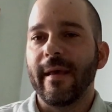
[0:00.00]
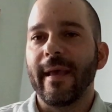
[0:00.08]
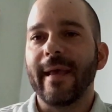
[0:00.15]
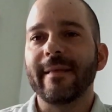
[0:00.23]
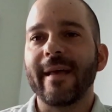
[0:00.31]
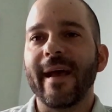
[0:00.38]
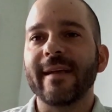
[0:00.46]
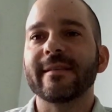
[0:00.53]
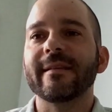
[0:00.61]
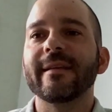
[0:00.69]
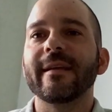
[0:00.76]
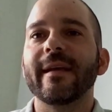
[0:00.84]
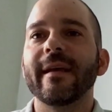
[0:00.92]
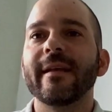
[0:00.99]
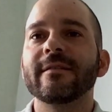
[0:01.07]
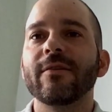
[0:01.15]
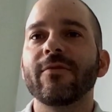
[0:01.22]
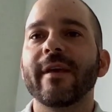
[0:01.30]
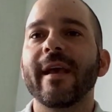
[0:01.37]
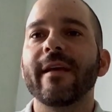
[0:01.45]
And lastly, it's
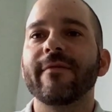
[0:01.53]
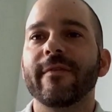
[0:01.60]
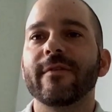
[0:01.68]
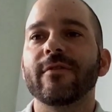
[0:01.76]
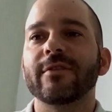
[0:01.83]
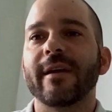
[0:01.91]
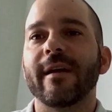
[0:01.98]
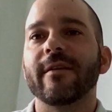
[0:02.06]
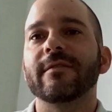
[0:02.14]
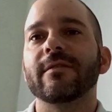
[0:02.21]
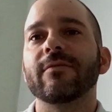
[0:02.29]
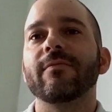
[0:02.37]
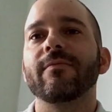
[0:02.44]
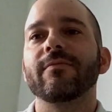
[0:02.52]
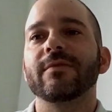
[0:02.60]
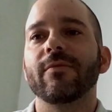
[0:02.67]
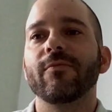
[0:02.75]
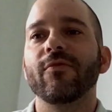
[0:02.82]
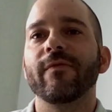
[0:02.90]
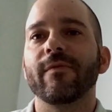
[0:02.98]
okay for your child to
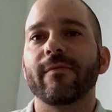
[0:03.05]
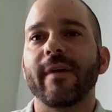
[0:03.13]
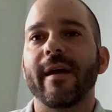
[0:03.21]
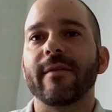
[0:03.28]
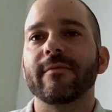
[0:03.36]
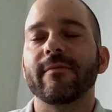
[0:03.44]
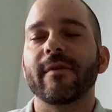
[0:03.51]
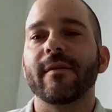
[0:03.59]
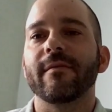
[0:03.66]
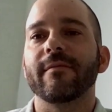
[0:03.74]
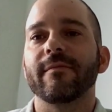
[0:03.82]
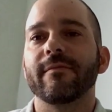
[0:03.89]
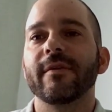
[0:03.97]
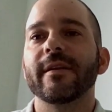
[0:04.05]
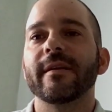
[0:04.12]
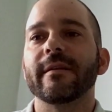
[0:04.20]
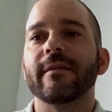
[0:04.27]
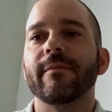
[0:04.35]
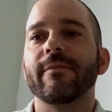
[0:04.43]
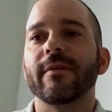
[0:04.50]
move around while
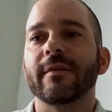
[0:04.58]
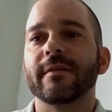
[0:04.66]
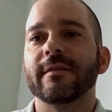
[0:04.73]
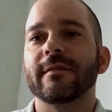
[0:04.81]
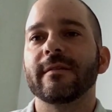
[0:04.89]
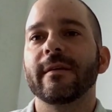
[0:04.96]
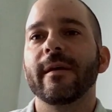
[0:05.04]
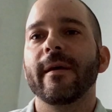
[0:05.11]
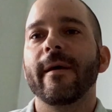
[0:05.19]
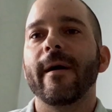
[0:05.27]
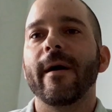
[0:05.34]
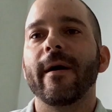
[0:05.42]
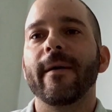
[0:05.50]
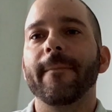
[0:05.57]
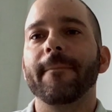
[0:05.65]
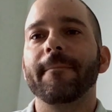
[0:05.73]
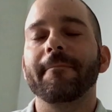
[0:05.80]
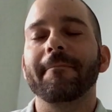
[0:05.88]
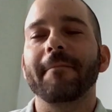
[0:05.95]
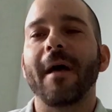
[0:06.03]
reading the books.
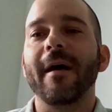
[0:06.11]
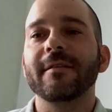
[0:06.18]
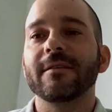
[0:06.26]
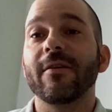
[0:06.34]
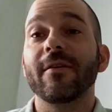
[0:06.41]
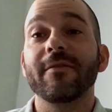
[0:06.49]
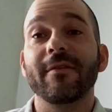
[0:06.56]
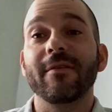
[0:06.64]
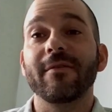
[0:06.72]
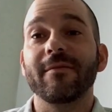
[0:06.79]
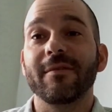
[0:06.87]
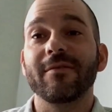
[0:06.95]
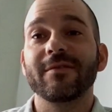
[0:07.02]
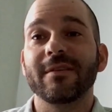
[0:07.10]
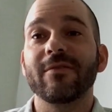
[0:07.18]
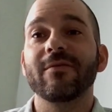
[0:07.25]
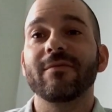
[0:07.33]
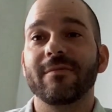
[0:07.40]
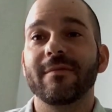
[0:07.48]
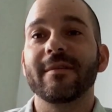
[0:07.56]
Odds are they're
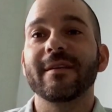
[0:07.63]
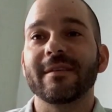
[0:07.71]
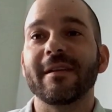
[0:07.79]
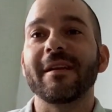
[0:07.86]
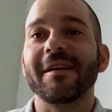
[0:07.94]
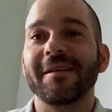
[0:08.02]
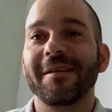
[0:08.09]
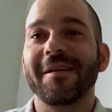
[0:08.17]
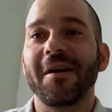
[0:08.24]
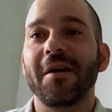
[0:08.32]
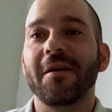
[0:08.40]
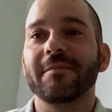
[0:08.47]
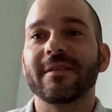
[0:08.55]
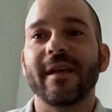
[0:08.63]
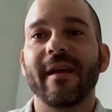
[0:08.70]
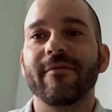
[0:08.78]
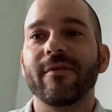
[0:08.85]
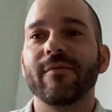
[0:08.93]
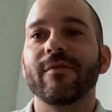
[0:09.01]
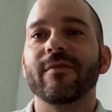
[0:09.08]
still listening to
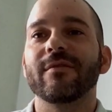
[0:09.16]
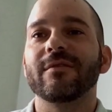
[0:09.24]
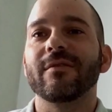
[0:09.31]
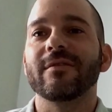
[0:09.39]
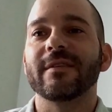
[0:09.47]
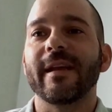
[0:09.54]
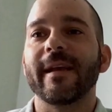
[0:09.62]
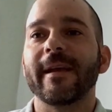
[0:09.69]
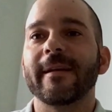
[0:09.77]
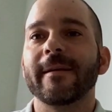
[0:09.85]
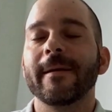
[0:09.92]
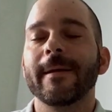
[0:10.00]
every word you're saying.